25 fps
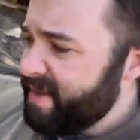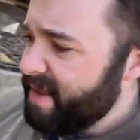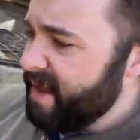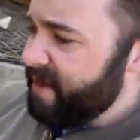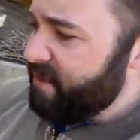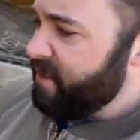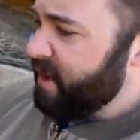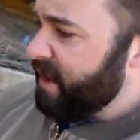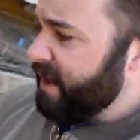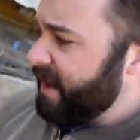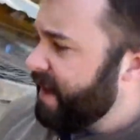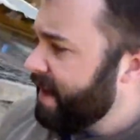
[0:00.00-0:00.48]
That
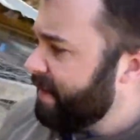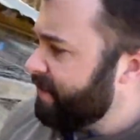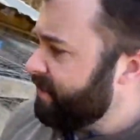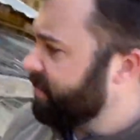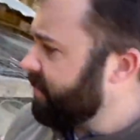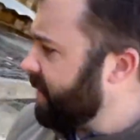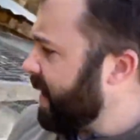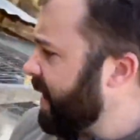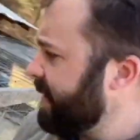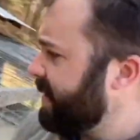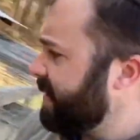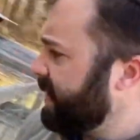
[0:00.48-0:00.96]
really helped
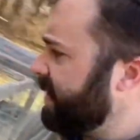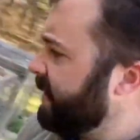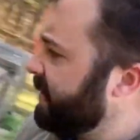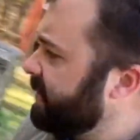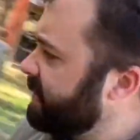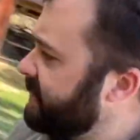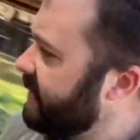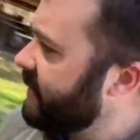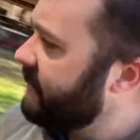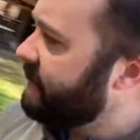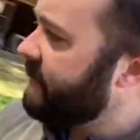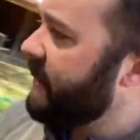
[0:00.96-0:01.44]
dry
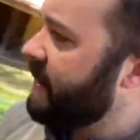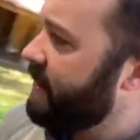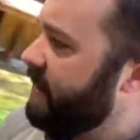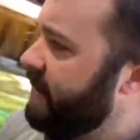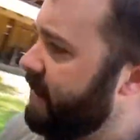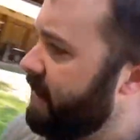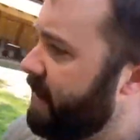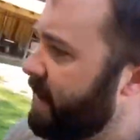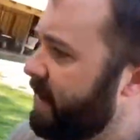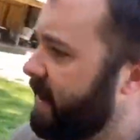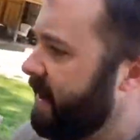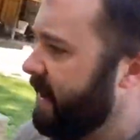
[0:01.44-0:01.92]
things up out
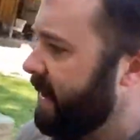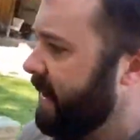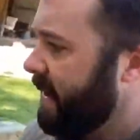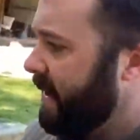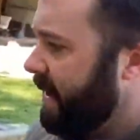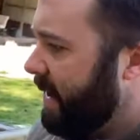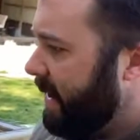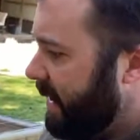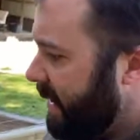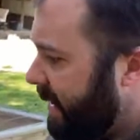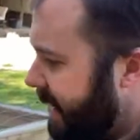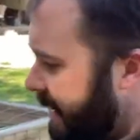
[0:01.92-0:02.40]
here.
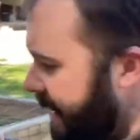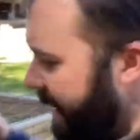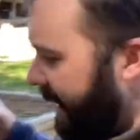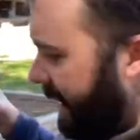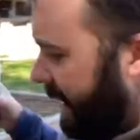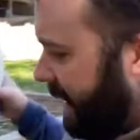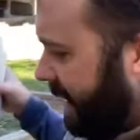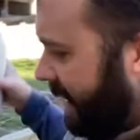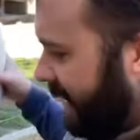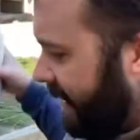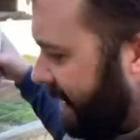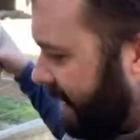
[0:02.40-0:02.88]

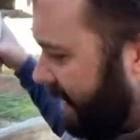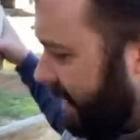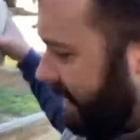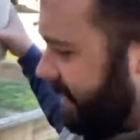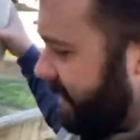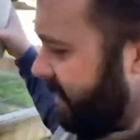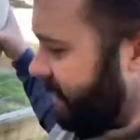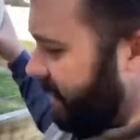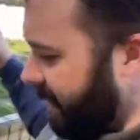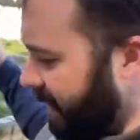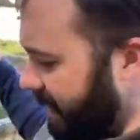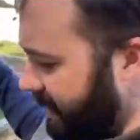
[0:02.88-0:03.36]
And
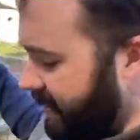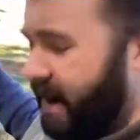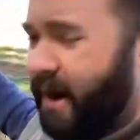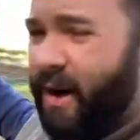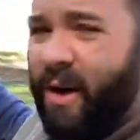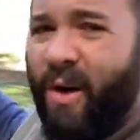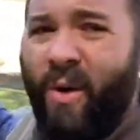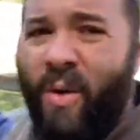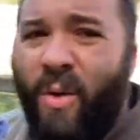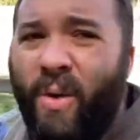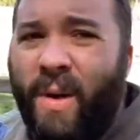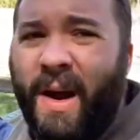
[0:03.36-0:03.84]
they're looking a
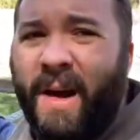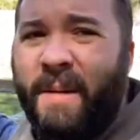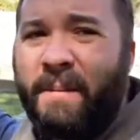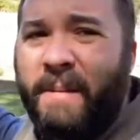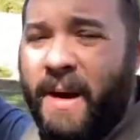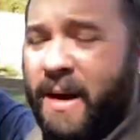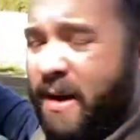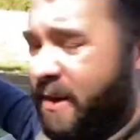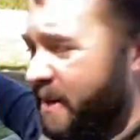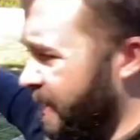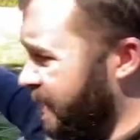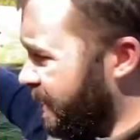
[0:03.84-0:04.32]
whole lot
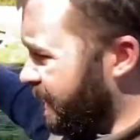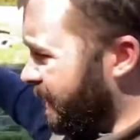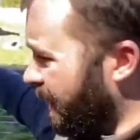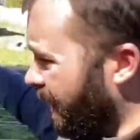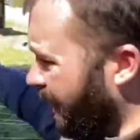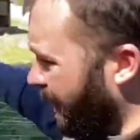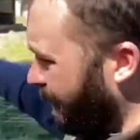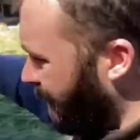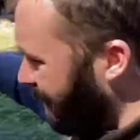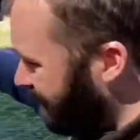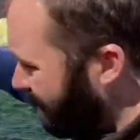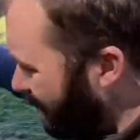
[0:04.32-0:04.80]
better. They're still a
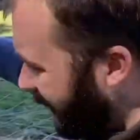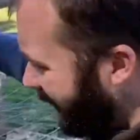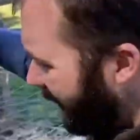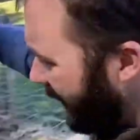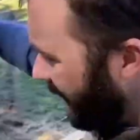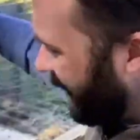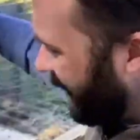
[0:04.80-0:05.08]
little bit muddy.